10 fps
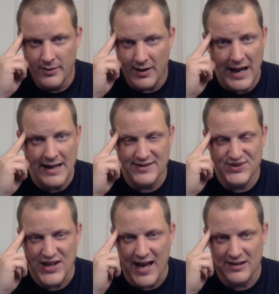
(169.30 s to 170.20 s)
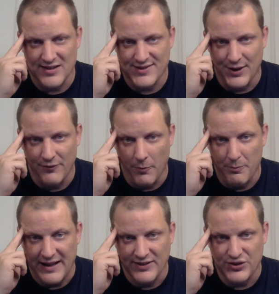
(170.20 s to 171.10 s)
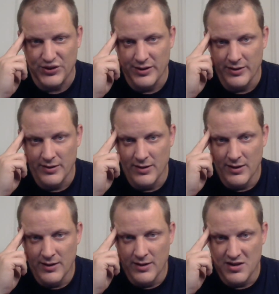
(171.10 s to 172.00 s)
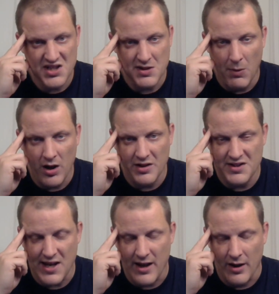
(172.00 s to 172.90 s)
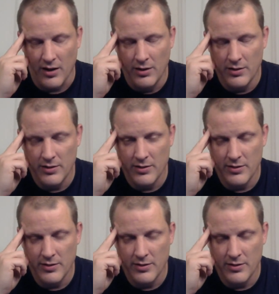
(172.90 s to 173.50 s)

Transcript: Can't sack the son of a bitch. Smart as hell.